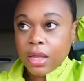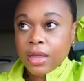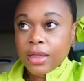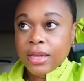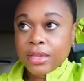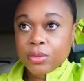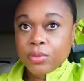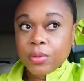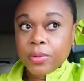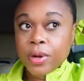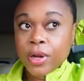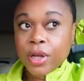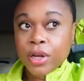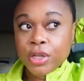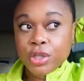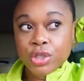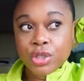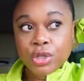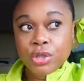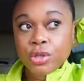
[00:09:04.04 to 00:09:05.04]
that's what we're
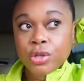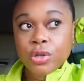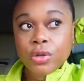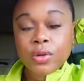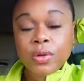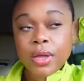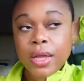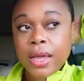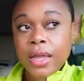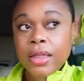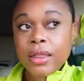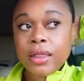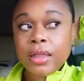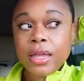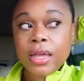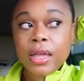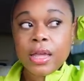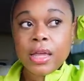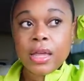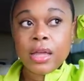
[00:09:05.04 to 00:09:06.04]
gonna do. And
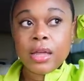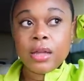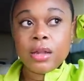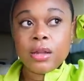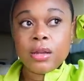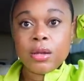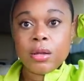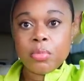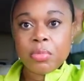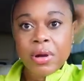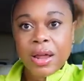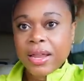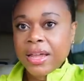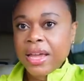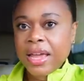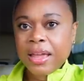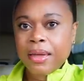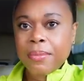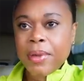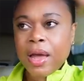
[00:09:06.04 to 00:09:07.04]
then
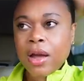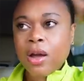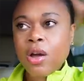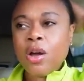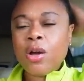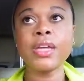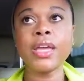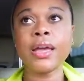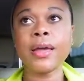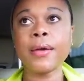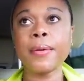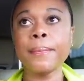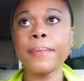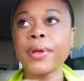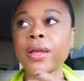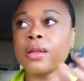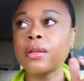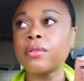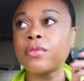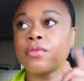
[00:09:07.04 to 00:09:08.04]
probably head back home. Yeah,
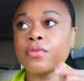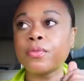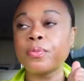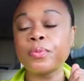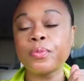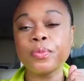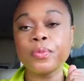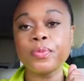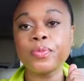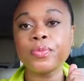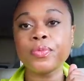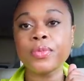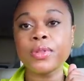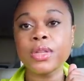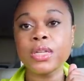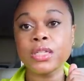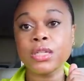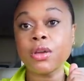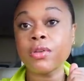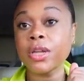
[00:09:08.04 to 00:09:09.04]
but
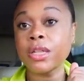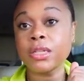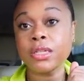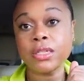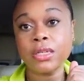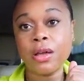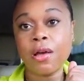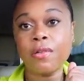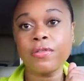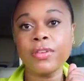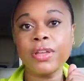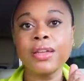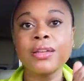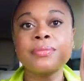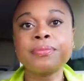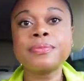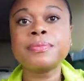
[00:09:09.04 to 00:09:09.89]
let's go get this coffee.